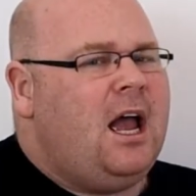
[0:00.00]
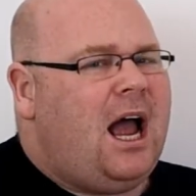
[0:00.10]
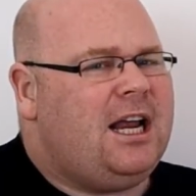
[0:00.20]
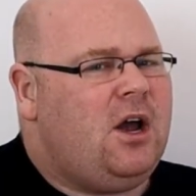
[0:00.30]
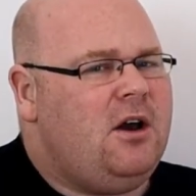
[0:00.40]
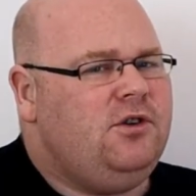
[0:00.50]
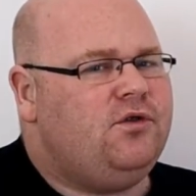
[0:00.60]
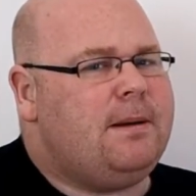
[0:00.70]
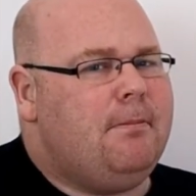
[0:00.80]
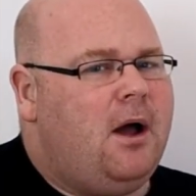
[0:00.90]
A
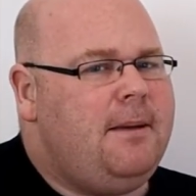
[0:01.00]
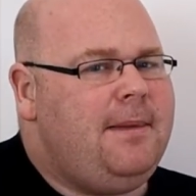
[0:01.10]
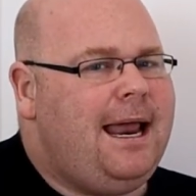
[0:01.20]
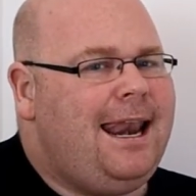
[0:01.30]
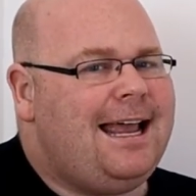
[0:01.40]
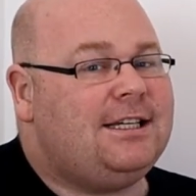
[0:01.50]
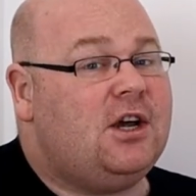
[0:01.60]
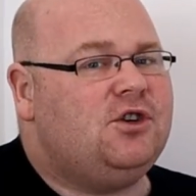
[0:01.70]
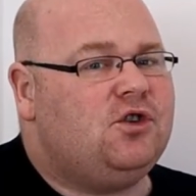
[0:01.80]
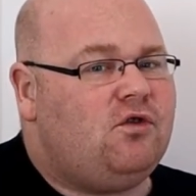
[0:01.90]
country might be a less
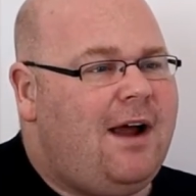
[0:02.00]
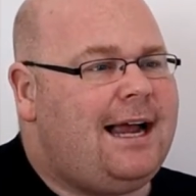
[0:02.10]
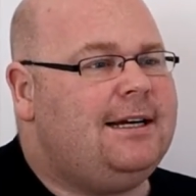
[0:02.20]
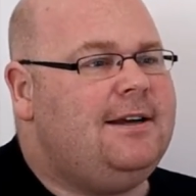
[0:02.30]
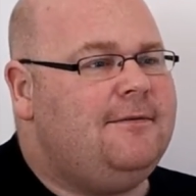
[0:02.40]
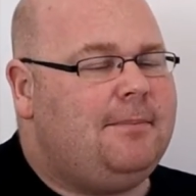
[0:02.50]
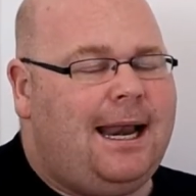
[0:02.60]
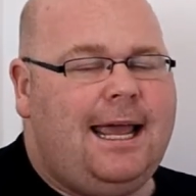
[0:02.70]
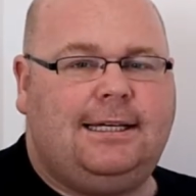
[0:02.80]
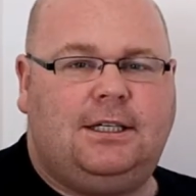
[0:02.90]
attractive
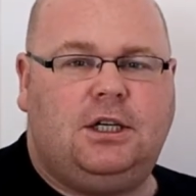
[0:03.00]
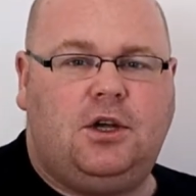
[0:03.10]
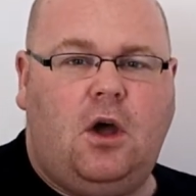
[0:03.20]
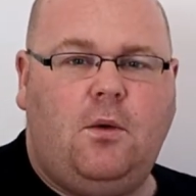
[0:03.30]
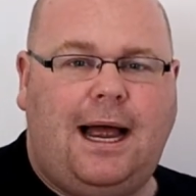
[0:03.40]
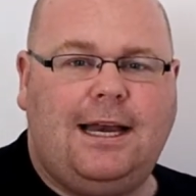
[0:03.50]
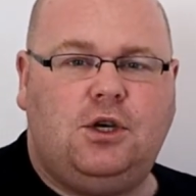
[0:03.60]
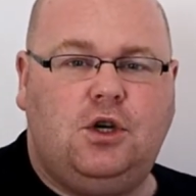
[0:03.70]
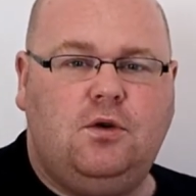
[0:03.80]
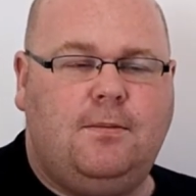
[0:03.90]
place to go
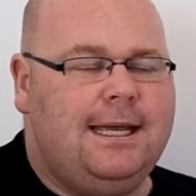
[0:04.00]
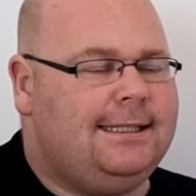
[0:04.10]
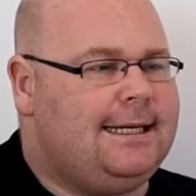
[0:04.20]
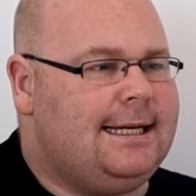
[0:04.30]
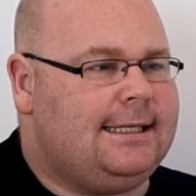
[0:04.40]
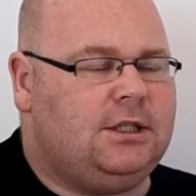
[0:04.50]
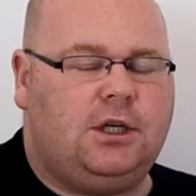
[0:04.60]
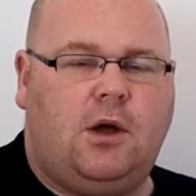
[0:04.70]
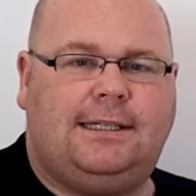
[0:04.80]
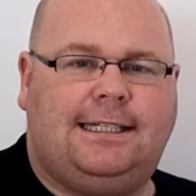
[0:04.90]
and do business and to
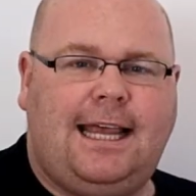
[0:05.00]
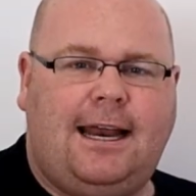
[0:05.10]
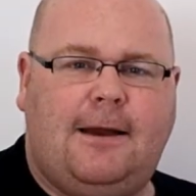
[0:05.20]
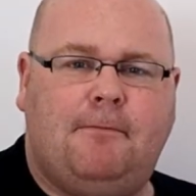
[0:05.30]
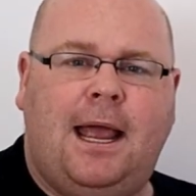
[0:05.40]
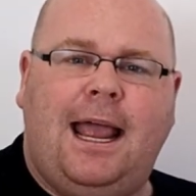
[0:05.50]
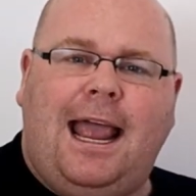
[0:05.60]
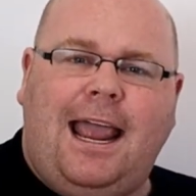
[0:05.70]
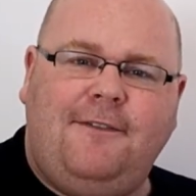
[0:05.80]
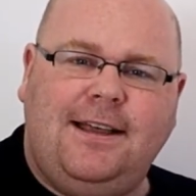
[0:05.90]
go and sell in
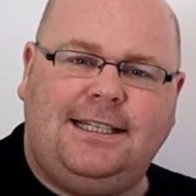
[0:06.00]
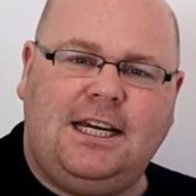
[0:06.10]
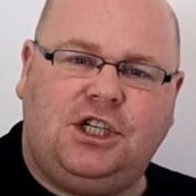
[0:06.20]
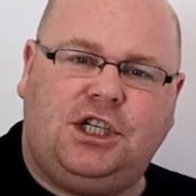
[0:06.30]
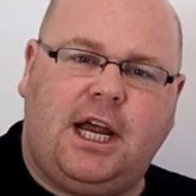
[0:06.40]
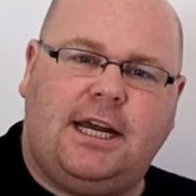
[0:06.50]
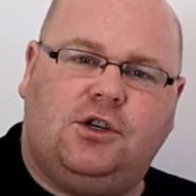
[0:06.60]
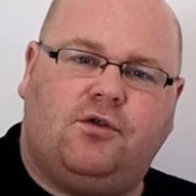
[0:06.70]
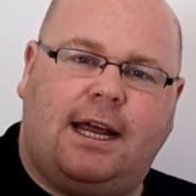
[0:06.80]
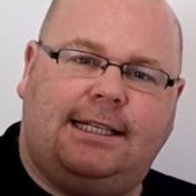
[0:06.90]
if its
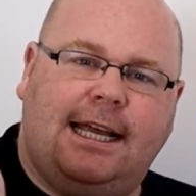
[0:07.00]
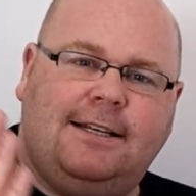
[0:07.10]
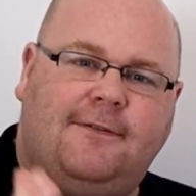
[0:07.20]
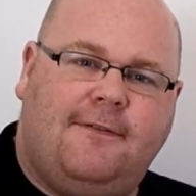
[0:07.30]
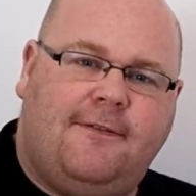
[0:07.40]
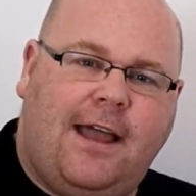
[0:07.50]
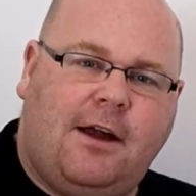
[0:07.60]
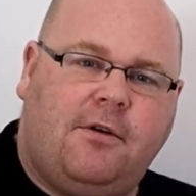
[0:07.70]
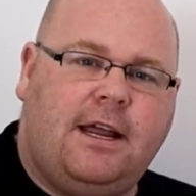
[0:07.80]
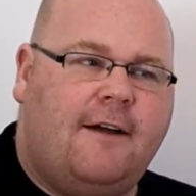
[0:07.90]
exchange rate is
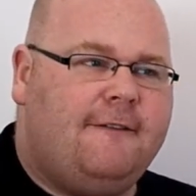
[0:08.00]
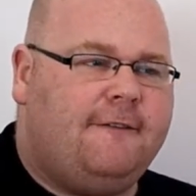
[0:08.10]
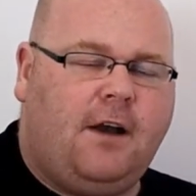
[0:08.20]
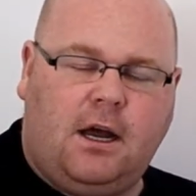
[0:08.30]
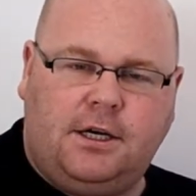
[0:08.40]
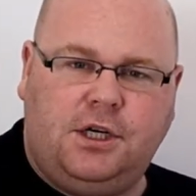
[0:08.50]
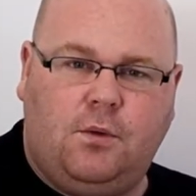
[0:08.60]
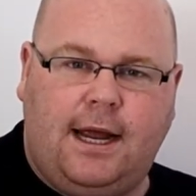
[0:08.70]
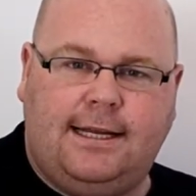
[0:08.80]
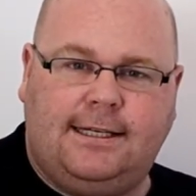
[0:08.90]
very
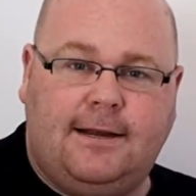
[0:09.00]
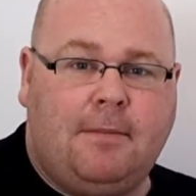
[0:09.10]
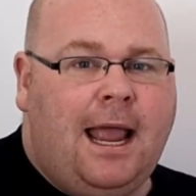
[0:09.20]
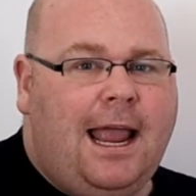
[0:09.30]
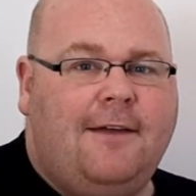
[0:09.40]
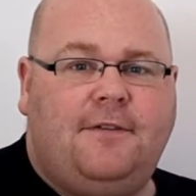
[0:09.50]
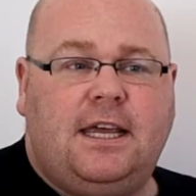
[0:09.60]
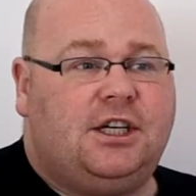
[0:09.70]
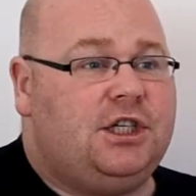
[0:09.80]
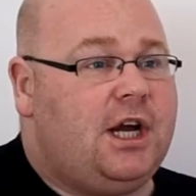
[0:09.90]
fluctuating. If the
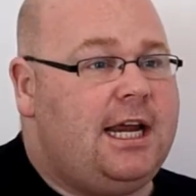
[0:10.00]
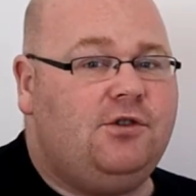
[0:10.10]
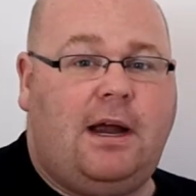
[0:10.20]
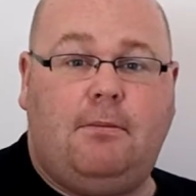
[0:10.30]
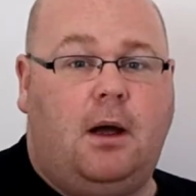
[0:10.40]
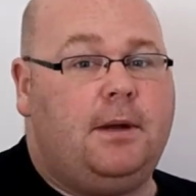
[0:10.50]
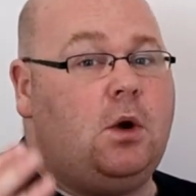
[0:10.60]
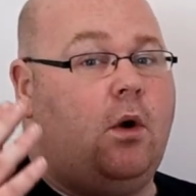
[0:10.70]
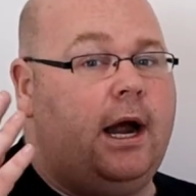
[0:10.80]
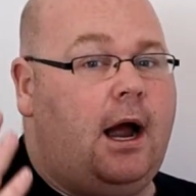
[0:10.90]
exchange rate might be
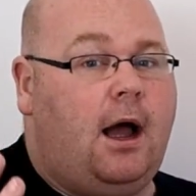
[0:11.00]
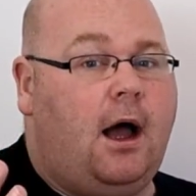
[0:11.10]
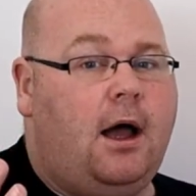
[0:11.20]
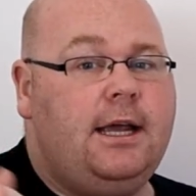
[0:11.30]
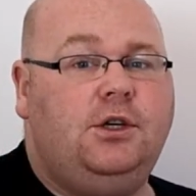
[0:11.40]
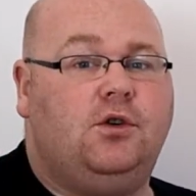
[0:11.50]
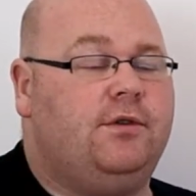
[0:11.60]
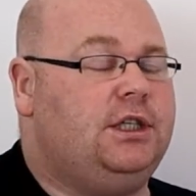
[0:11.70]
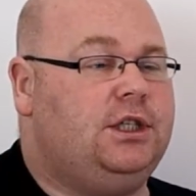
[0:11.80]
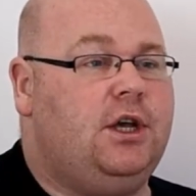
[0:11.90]
quite high
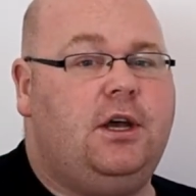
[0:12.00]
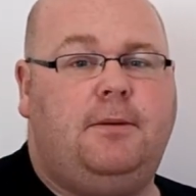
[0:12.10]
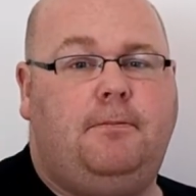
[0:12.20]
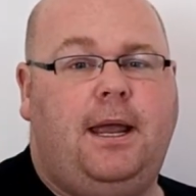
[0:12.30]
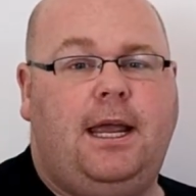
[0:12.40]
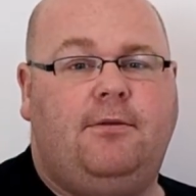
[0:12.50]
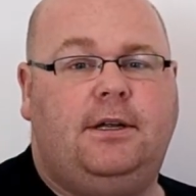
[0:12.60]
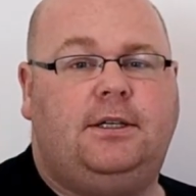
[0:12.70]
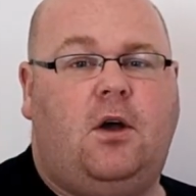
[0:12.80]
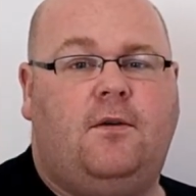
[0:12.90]
during certain
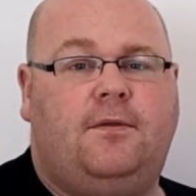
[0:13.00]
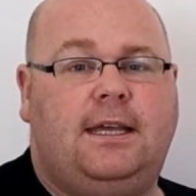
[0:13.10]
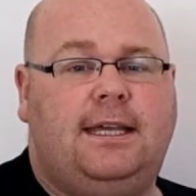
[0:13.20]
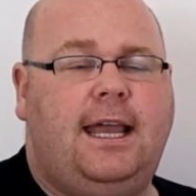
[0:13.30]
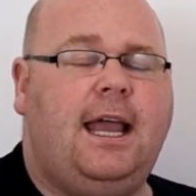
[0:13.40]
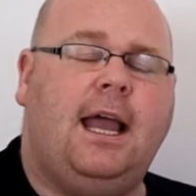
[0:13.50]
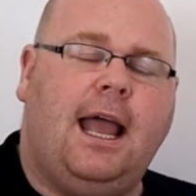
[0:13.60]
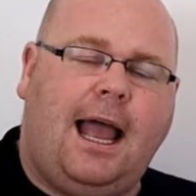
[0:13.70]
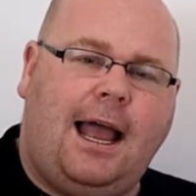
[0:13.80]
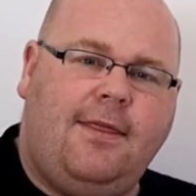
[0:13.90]
periods of the year,
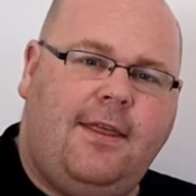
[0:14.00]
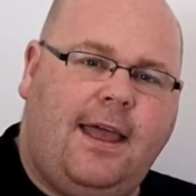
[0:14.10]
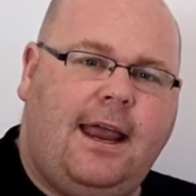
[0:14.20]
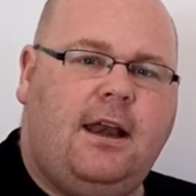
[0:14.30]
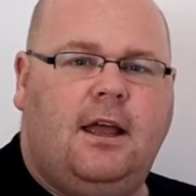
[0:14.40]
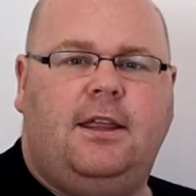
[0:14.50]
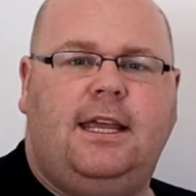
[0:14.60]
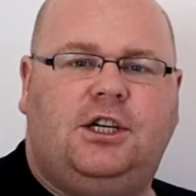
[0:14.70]
and then the